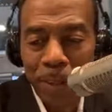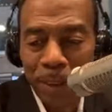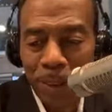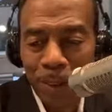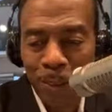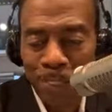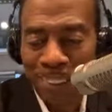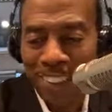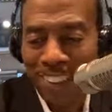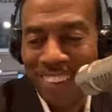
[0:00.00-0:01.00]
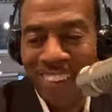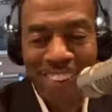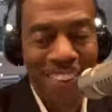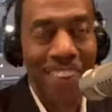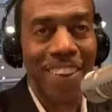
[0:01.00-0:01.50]
because of?
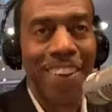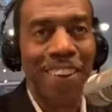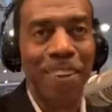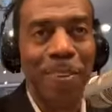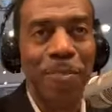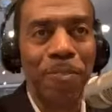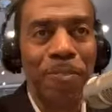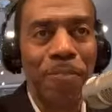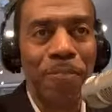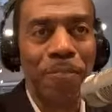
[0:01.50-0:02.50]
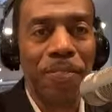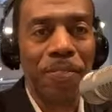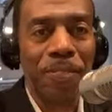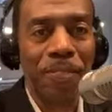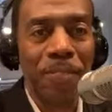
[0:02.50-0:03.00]

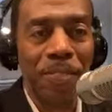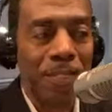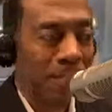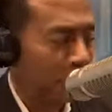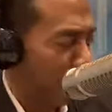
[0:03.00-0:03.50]
Eighty.